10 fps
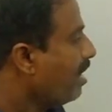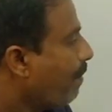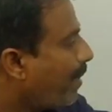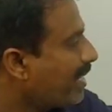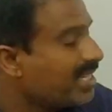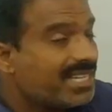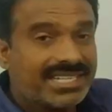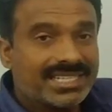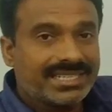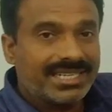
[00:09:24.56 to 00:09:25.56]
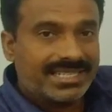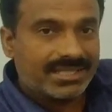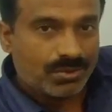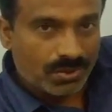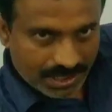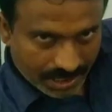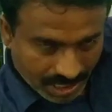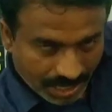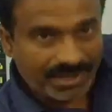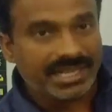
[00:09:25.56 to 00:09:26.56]
purchases case goods are
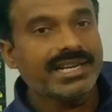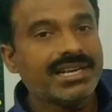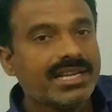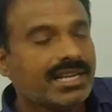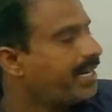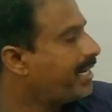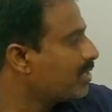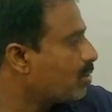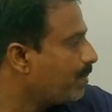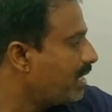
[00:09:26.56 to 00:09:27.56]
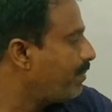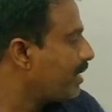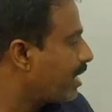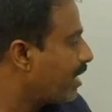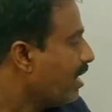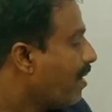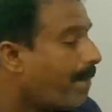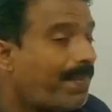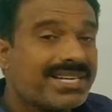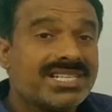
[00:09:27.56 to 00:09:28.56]
coming in, it is to be debited.
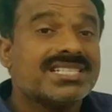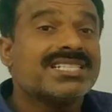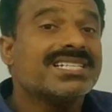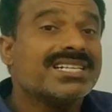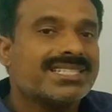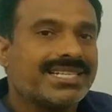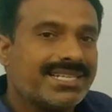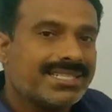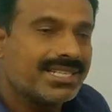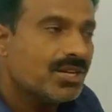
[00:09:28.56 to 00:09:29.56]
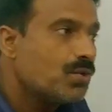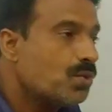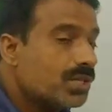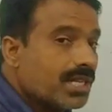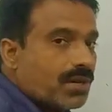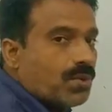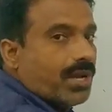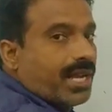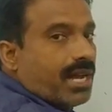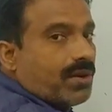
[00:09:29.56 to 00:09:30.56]
Purchase returns case goods are
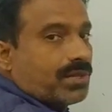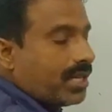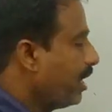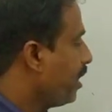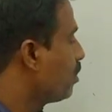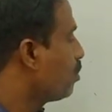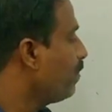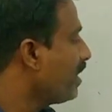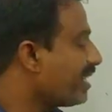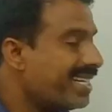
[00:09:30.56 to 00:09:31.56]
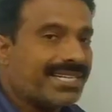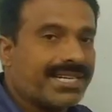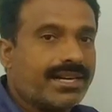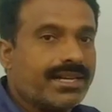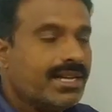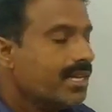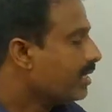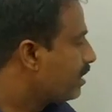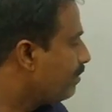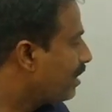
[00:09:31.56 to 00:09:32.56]
going out, it is to be credited.
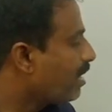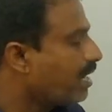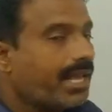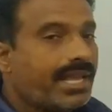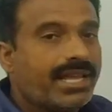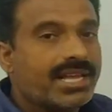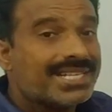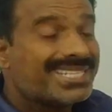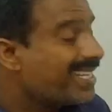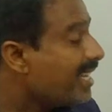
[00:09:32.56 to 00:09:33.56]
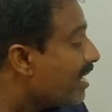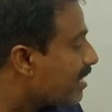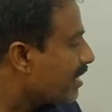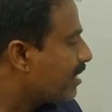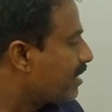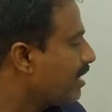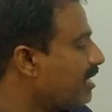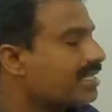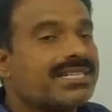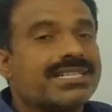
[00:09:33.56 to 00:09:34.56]
Similarly, sales and
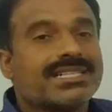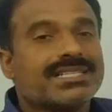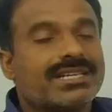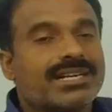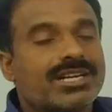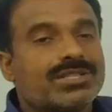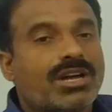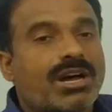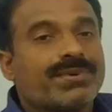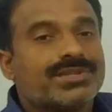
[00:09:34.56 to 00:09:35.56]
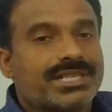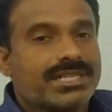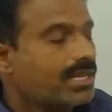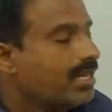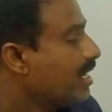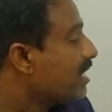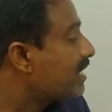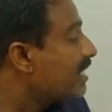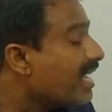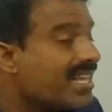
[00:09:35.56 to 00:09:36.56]
sales returns are also opposite.
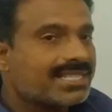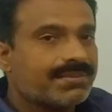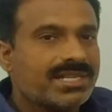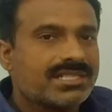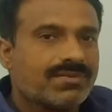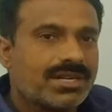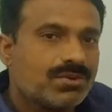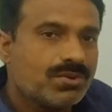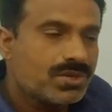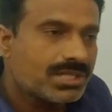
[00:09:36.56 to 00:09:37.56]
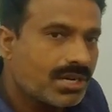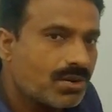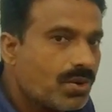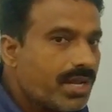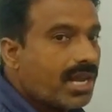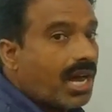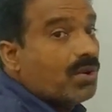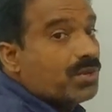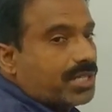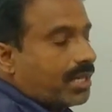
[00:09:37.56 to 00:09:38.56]
Sales means when goods are going
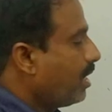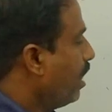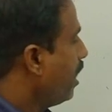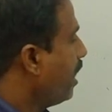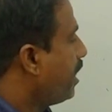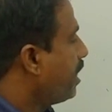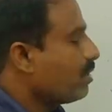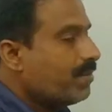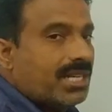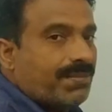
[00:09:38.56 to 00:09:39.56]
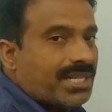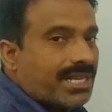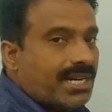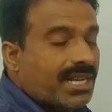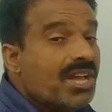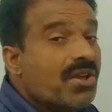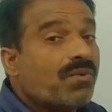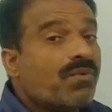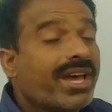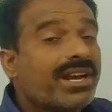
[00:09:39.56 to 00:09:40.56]
out, it is to be debited.
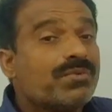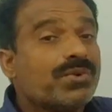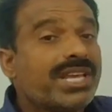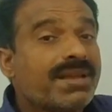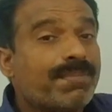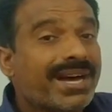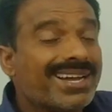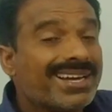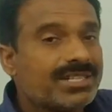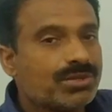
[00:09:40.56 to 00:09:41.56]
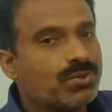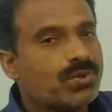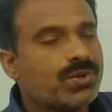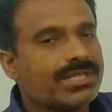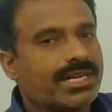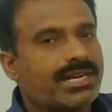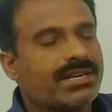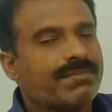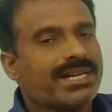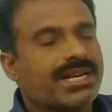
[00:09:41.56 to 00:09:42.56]
When we buy out goods and
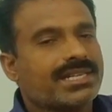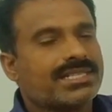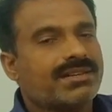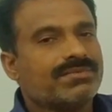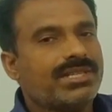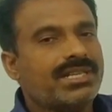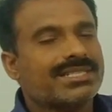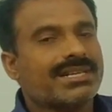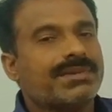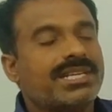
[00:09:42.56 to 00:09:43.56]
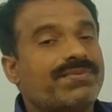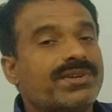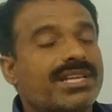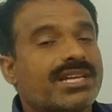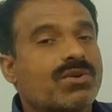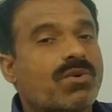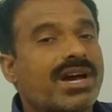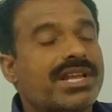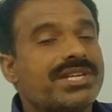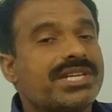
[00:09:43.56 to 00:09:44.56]
because of some inferior
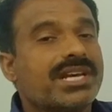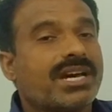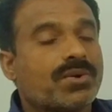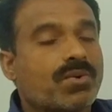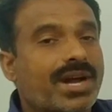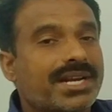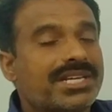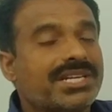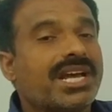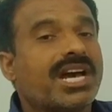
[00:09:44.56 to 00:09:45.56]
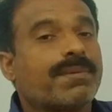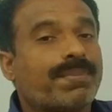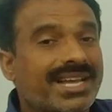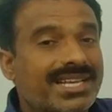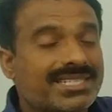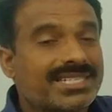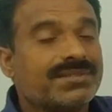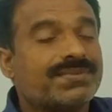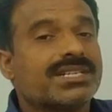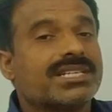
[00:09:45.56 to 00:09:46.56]
quality or quantity or price
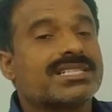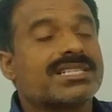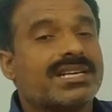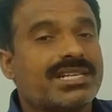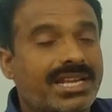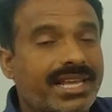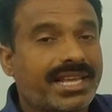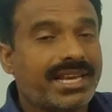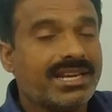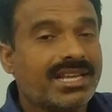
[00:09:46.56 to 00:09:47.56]
difference or delay in,